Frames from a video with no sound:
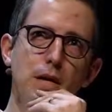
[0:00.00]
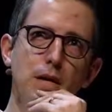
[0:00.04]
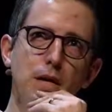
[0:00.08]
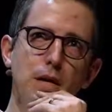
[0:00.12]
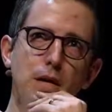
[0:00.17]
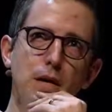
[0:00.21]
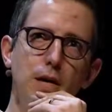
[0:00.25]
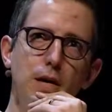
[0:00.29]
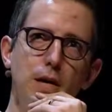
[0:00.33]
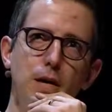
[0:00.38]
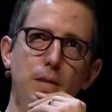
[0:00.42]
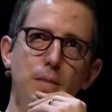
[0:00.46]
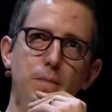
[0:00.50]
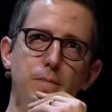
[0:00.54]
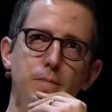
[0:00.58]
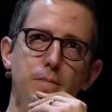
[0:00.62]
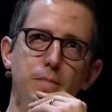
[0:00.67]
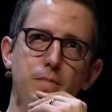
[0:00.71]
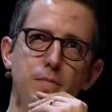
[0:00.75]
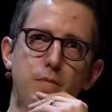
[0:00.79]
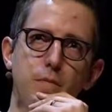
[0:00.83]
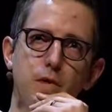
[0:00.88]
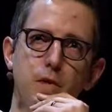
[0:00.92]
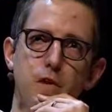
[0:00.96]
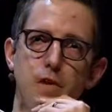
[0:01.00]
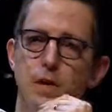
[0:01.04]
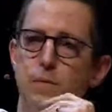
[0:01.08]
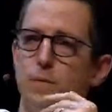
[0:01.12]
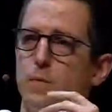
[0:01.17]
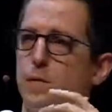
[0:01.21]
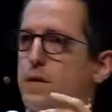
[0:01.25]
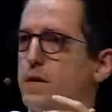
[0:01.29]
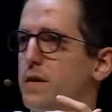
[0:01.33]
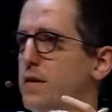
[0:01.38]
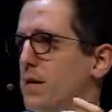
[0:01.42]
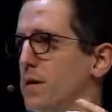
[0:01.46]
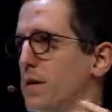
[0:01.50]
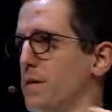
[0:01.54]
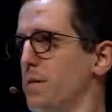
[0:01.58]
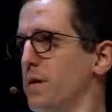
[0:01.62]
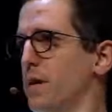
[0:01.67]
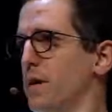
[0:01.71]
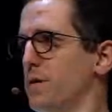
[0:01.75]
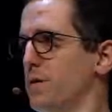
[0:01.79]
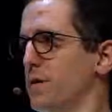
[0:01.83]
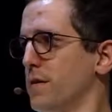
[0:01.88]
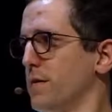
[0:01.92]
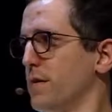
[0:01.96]
I'm working on a
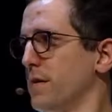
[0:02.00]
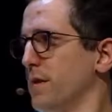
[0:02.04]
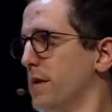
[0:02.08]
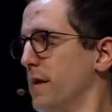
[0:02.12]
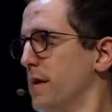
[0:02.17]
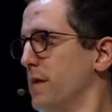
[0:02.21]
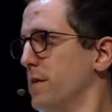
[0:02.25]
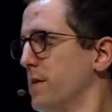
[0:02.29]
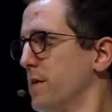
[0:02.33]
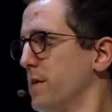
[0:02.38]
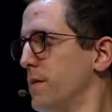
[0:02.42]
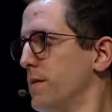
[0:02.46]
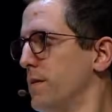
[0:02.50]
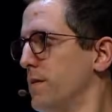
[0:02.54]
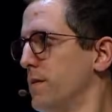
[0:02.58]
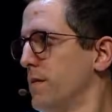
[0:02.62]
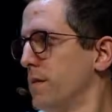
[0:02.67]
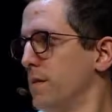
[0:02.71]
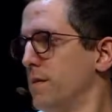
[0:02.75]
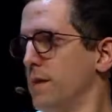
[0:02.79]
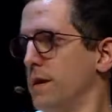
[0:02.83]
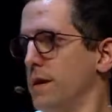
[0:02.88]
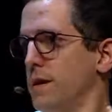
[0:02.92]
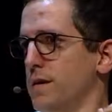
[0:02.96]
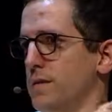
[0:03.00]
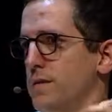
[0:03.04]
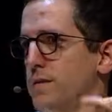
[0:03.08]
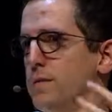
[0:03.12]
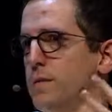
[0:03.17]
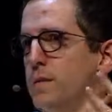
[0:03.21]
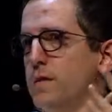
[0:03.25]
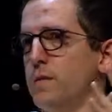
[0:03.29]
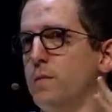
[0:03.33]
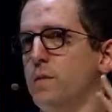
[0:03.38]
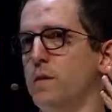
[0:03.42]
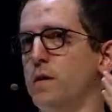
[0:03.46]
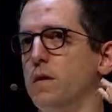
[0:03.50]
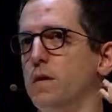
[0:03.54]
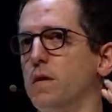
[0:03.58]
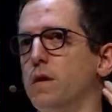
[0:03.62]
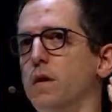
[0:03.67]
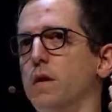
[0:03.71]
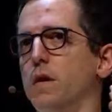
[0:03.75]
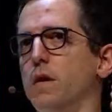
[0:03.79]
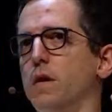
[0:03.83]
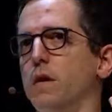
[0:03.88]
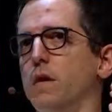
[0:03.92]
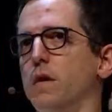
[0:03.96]
project right now called Sunrise, and we're
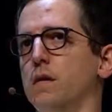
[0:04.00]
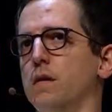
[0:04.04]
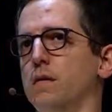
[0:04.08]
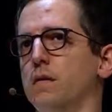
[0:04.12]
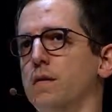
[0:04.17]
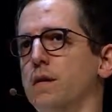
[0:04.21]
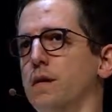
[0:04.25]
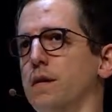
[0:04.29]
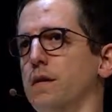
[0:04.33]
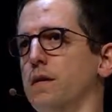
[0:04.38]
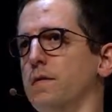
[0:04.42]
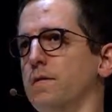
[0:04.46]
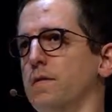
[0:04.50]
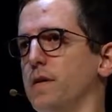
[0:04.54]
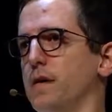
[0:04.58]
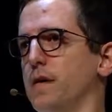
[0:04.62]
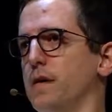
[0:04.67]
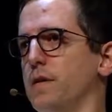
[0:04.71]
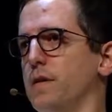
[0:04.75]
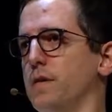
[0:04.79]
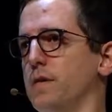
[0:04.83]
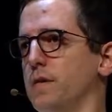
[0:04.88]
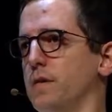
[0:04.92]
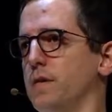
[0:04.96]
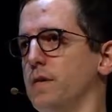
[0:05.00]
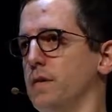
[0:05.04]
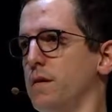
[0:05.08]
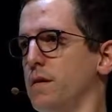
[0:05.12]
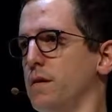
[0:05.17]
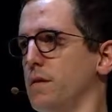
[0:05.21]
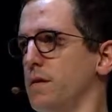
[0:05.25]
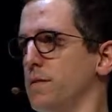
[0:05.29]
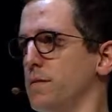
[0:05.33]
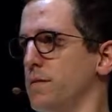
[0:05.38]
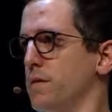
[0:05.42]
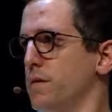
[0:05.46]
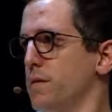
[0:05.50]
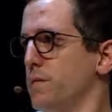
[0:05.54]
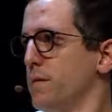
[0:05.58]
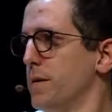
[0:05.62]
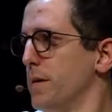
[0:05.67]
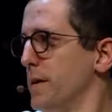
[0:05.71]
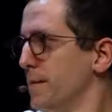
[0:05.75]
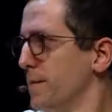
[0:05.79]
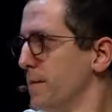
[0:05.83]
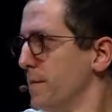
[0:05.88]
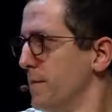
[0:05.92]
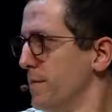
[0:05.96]
trying to find the cure for
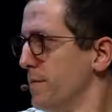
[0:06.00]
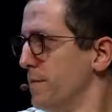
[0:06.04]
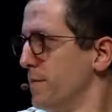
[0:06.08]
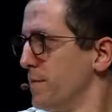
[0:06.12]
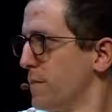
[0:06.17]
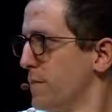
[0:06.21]
depression.